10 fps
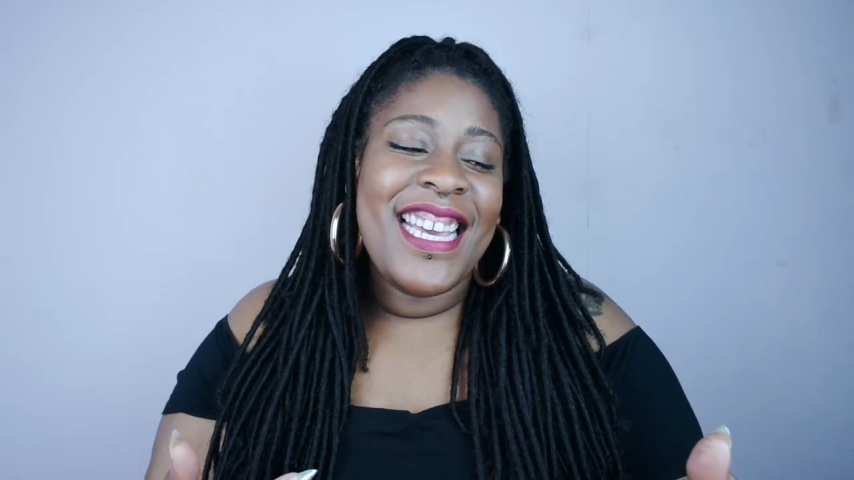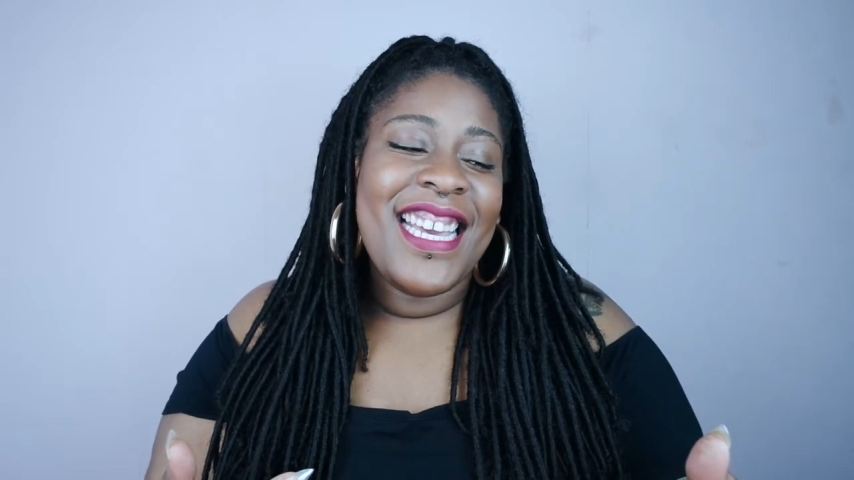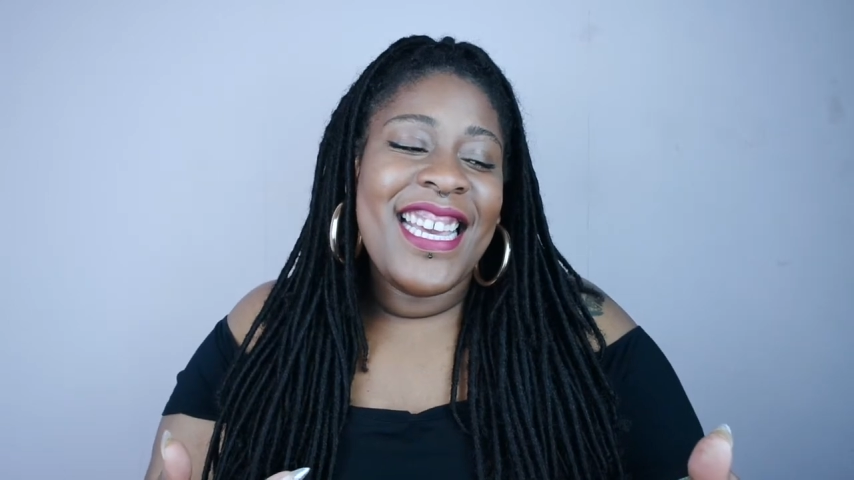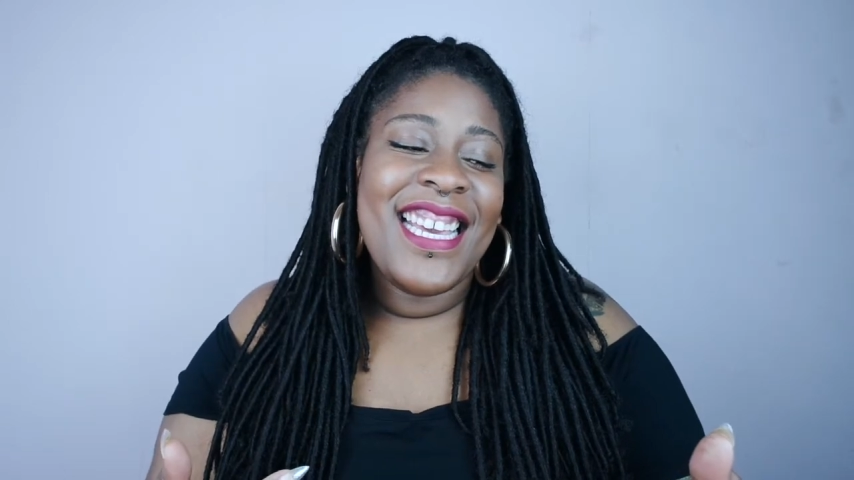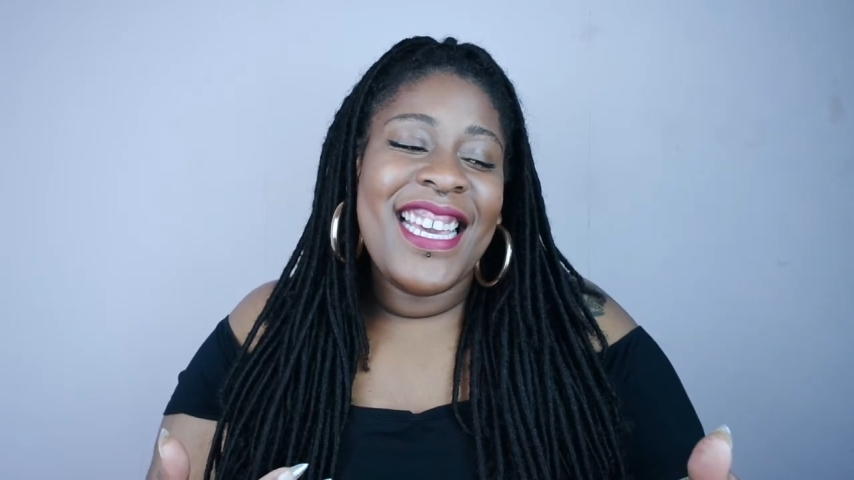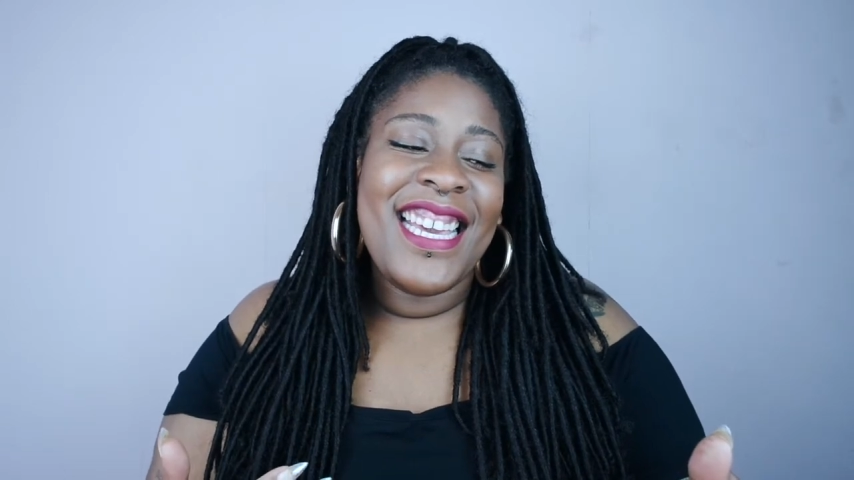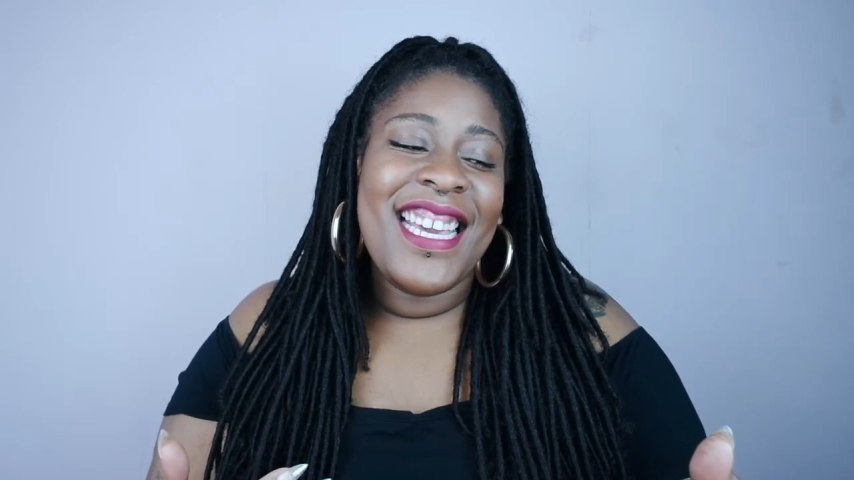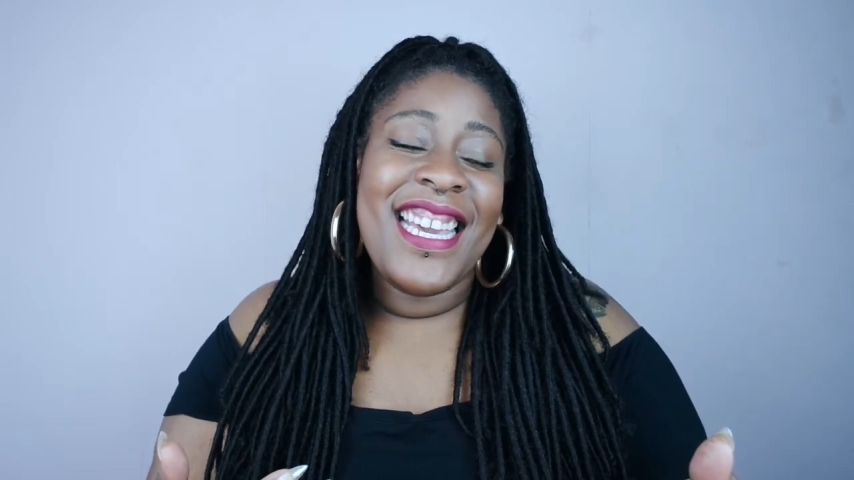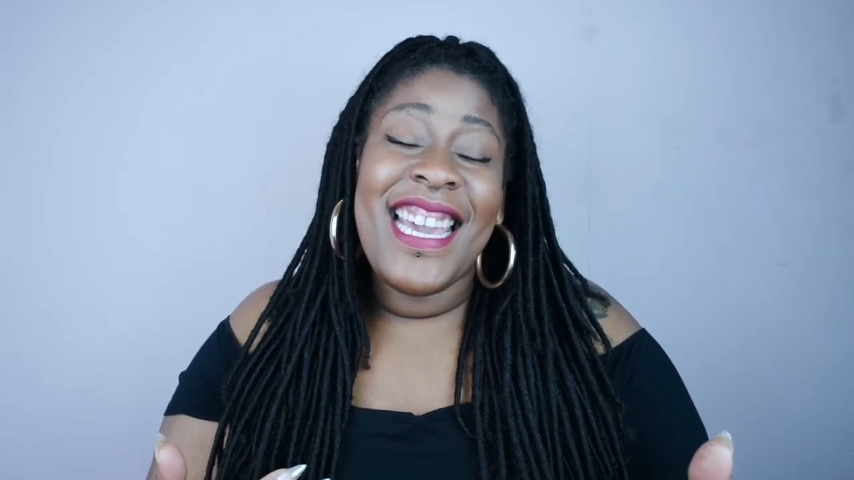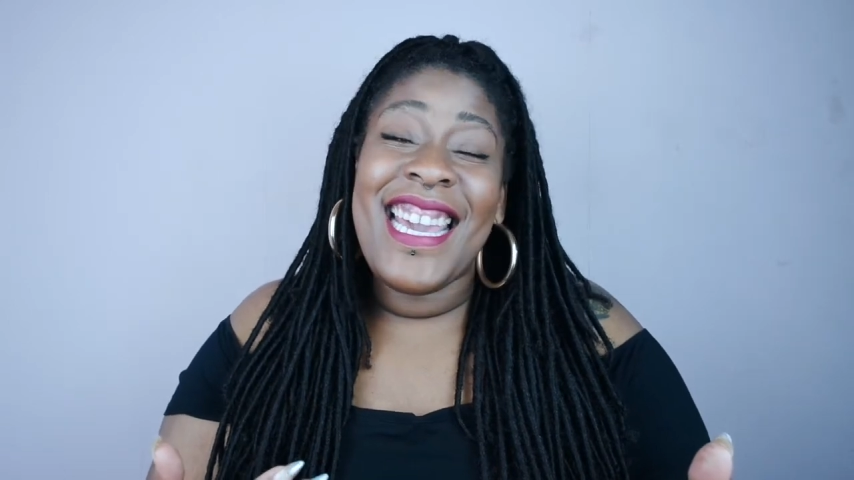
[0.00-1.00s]

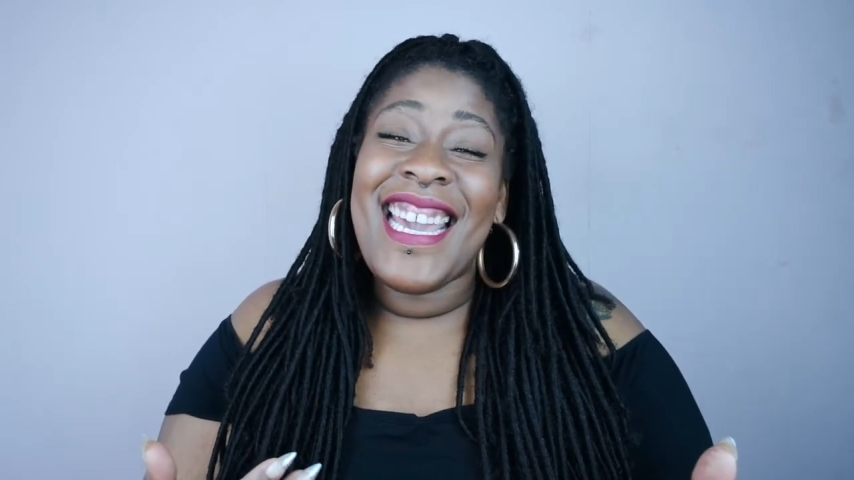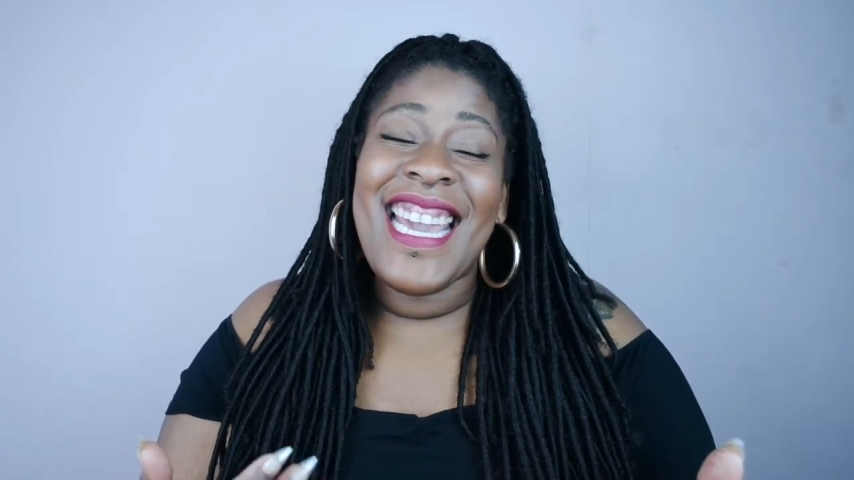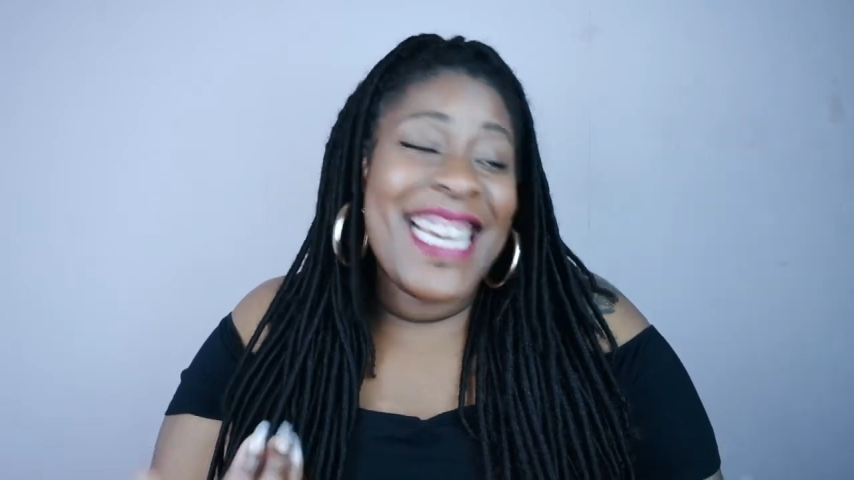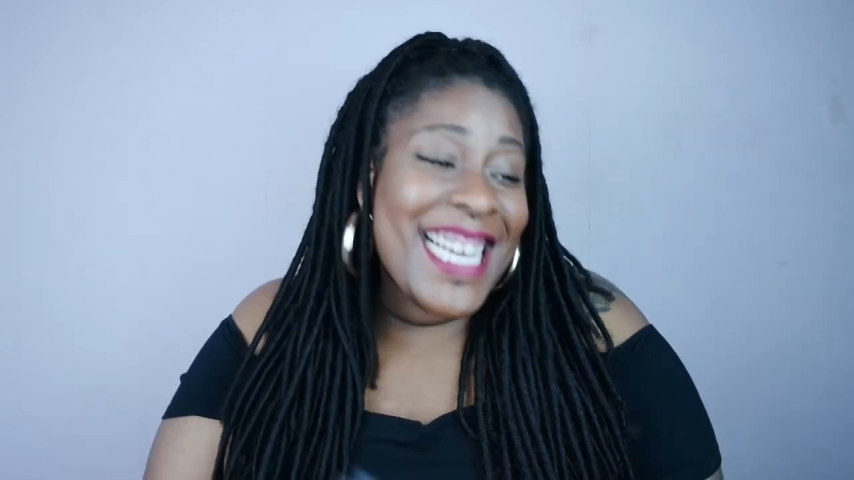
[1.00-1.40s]
it